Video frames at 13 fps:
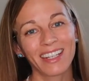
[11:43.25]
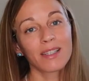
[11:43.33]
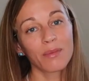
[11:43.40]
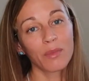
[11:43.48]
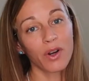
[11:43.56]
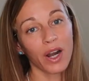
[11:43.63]

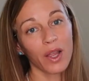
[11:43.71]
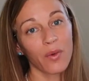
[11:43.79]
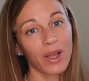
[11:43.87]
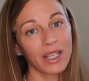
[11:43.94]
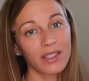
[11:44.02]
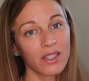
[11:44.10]
Some great
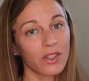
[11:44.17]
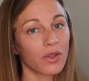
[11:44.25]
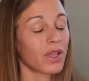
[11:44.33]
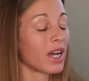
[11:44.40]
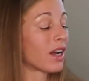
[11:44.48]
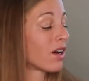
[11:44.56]
ways to
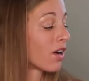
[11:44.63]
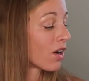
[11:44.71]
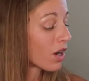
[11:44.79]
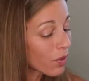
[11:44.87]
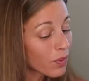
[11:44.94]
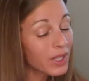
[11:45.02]
do that
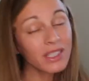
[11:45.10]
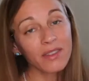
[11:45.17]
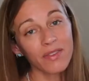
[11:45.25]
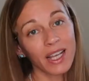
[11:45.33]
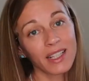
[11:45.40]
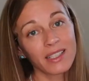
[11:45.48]
are with
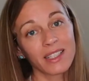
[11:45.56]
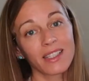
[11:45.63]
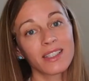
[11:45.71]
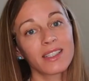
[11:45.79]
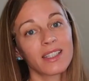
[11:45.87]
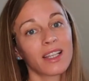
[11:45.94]

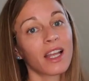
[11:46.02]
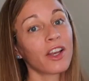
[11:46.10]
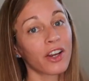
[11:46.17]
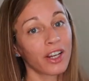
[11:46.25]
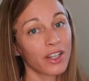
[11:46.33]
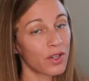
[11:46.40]
devices, and
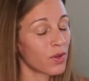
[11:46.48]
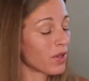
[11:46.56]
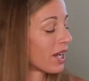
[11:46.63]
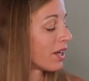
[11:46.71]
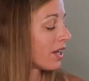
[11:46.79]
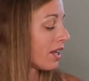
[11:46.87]
you're going to do
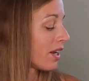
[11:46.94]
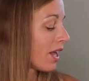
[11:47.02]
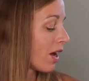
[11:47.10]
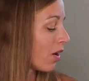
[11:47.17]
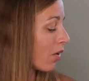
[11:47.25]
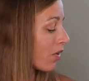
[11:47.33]
that in a
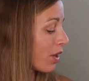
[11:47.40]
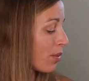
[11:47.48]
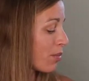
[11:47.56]
healthy